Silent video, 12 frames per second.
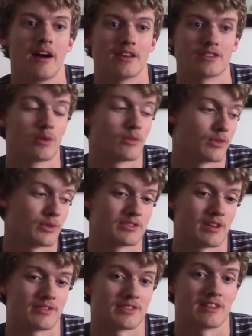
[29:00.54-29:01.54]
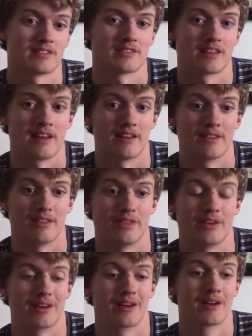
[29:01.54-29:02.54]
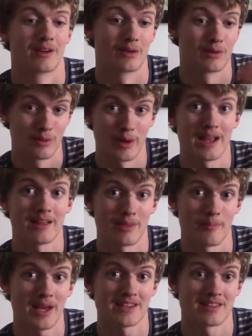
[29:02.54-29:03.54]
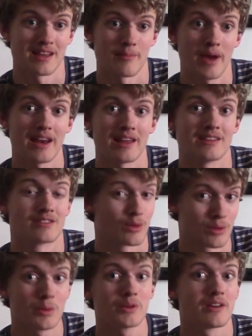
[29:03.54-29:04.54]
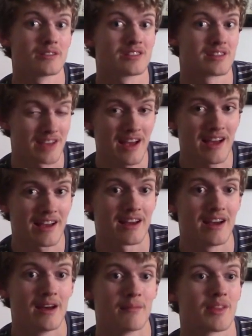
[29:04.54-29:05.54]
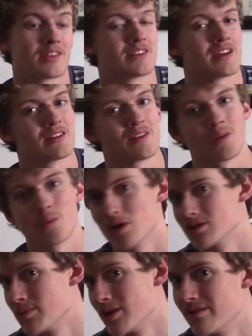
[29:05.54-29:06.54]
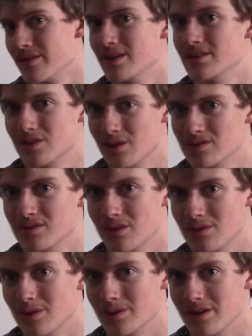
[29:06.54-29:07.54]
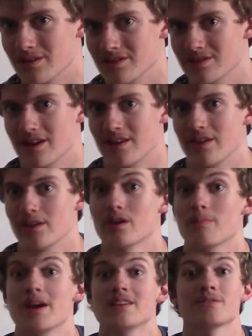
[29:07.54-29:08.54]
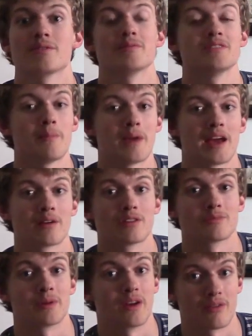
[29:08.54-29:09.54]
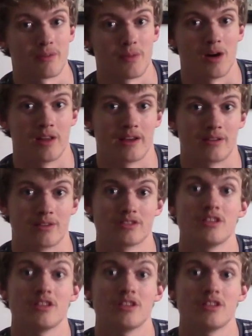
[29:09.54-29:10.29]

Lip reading: Stuart Review stuff says that the best thing about it is the Krotons' design, but at the same time, the worst part of it is also the Krotons' design. They look amazing from some angles, but not from all angles.